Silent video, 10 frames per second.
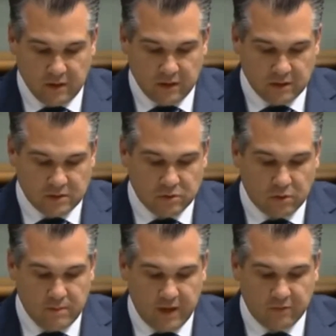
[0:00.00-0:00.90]
that saw
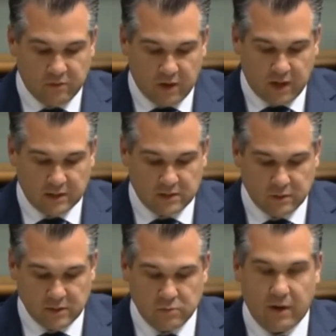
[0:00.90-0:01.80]
him extradited
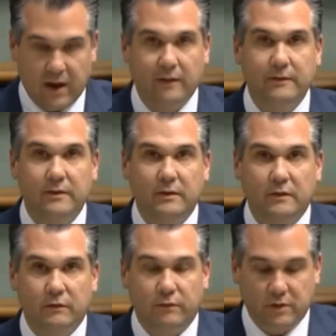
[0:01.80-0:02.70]
to Israel
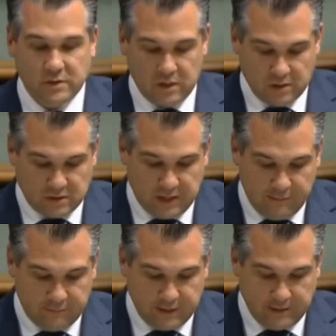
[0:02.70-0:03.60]
for his own
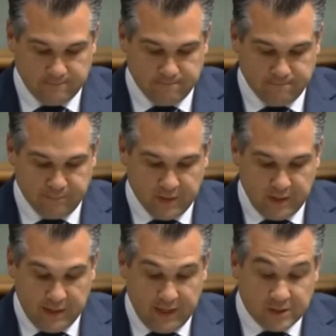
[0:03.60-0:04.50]
safety.
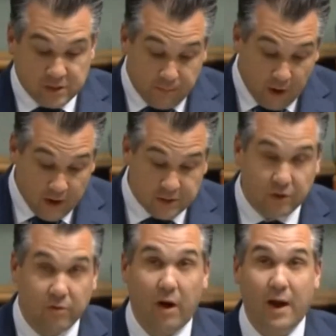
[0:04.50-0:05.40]
His supposed
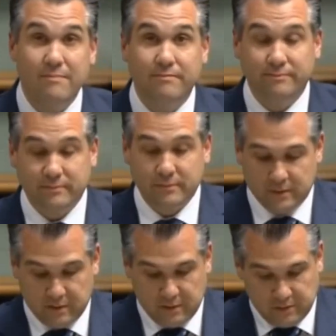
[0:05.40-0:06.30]
crime?
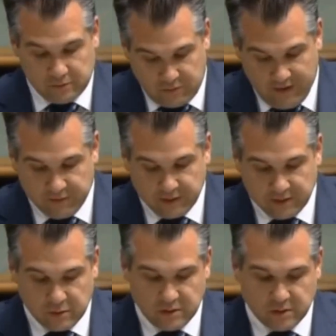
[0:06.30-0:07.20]
Travelling
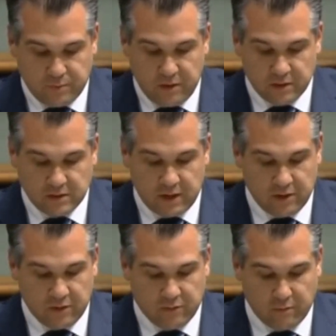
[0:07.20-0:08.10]
to a disputed territory,